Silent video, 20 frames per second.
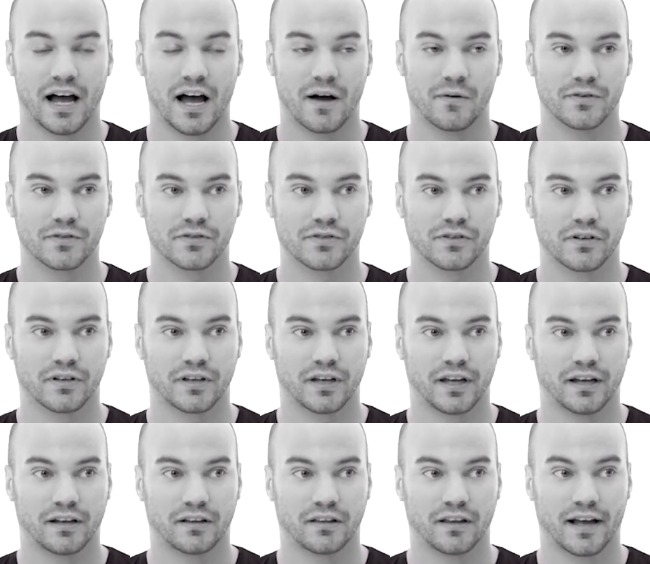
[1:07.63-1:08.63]
I was
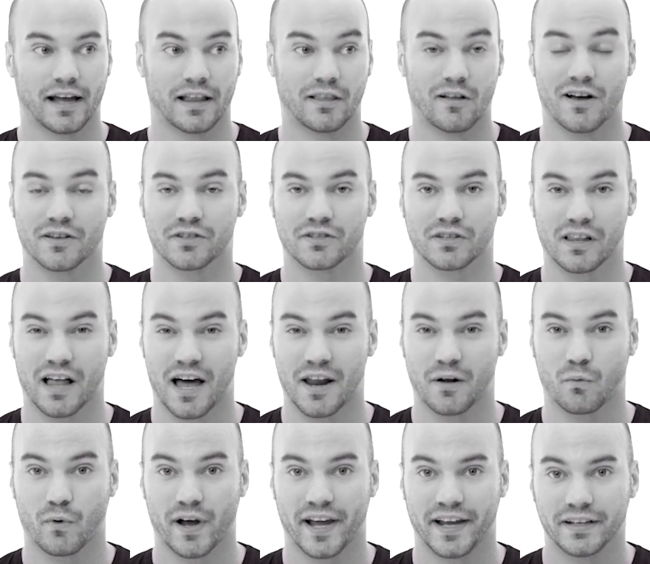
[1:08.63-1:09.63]
looking like I lost a lot of
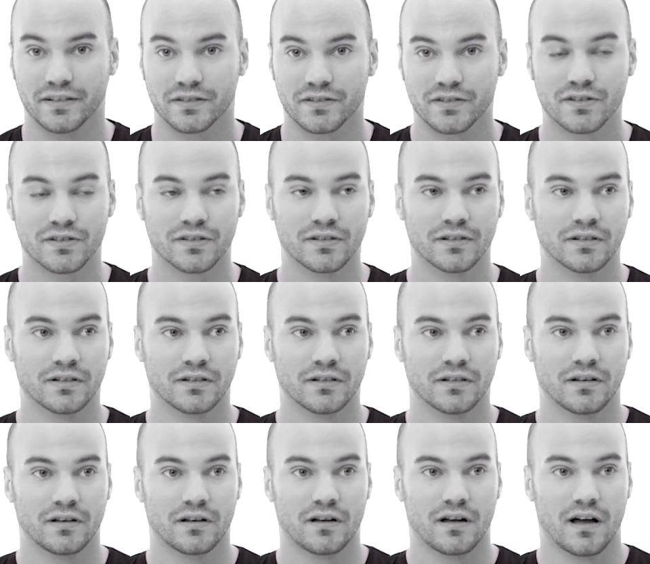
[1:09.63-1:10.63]
weight,
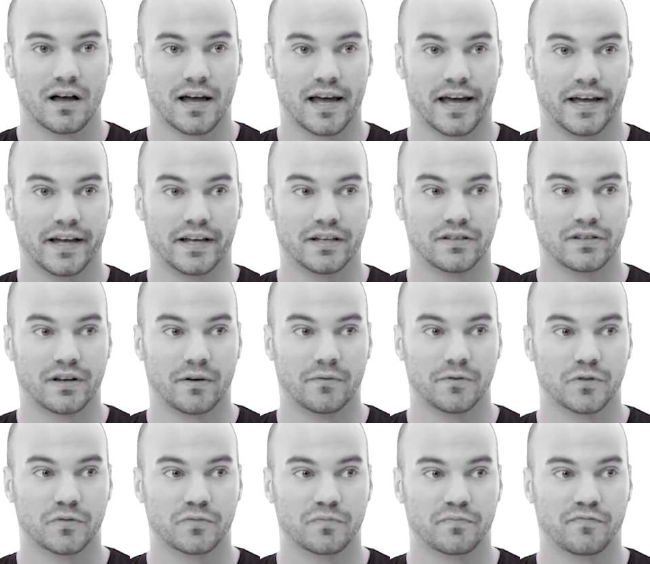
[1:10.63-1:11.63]
and I
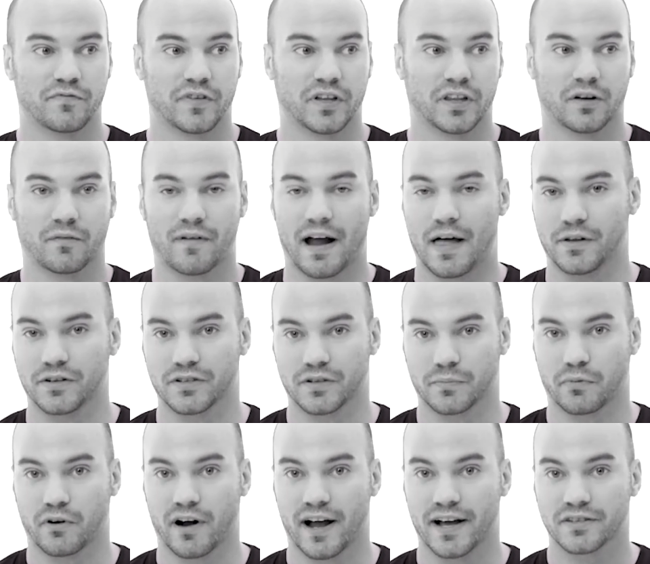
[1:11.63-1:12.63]
was feeling rather
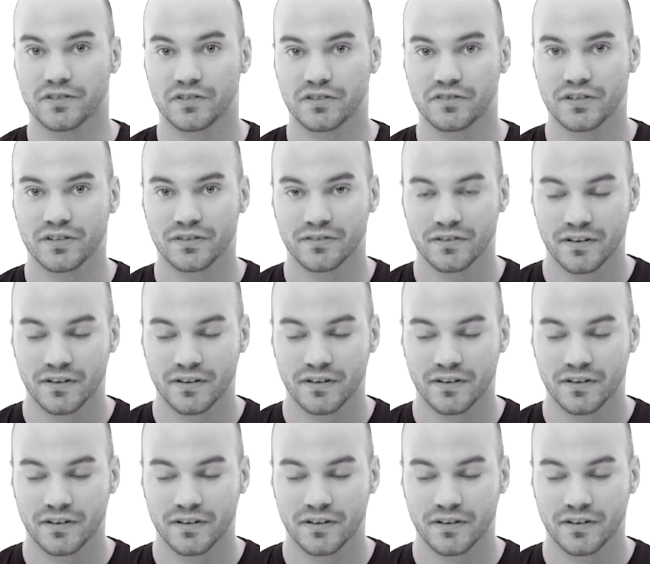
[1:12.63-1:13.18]
depressed.